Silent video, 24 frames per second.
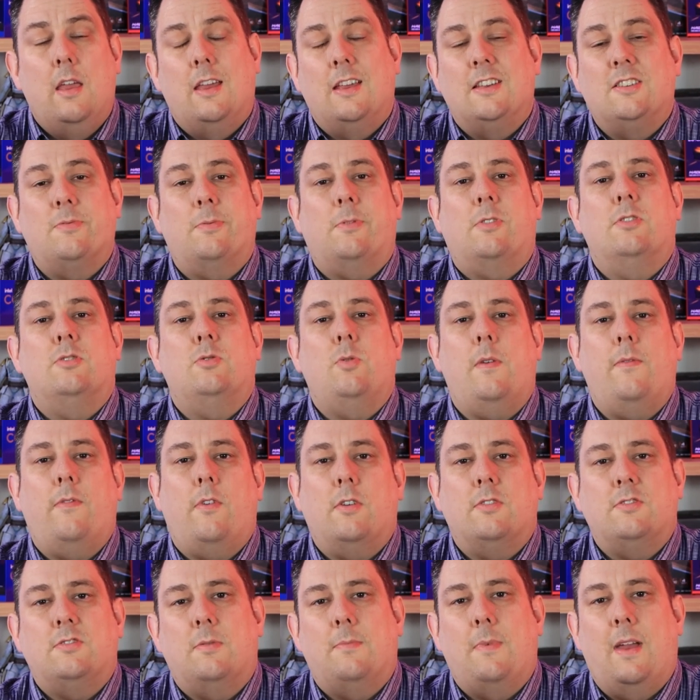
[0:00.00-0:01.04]
is because we've
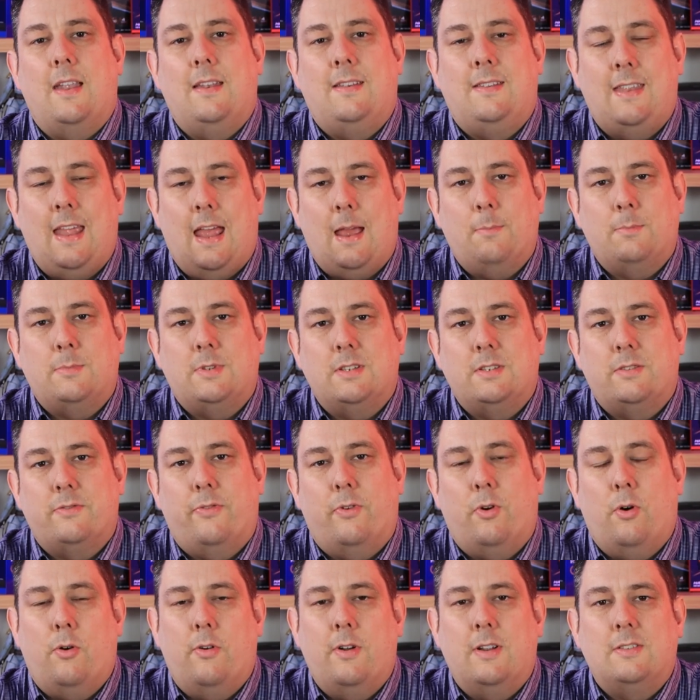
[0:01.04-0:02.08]
got some adapters
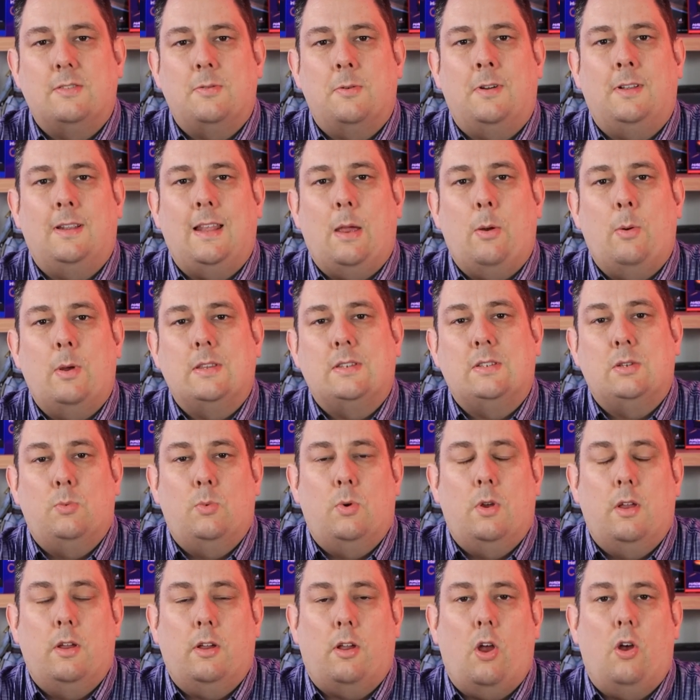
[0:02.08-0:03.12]
for it to allow it to
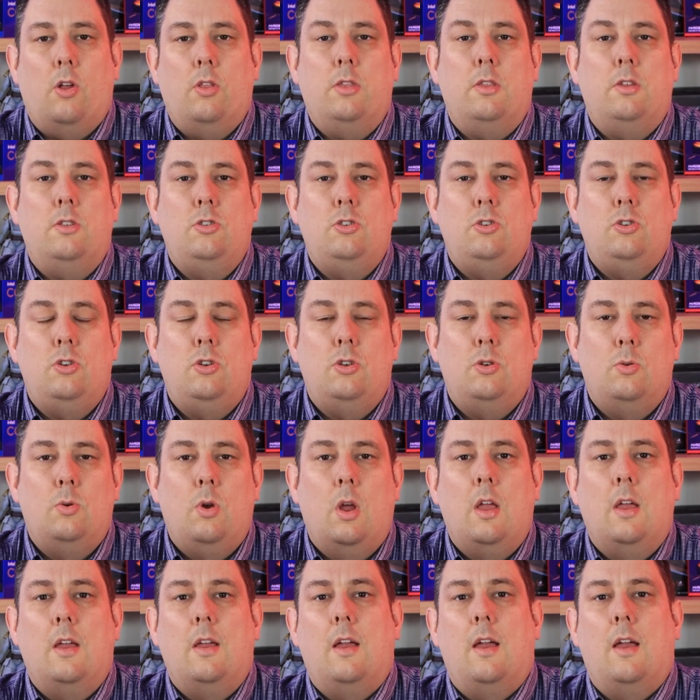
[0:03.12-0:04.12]
work on the new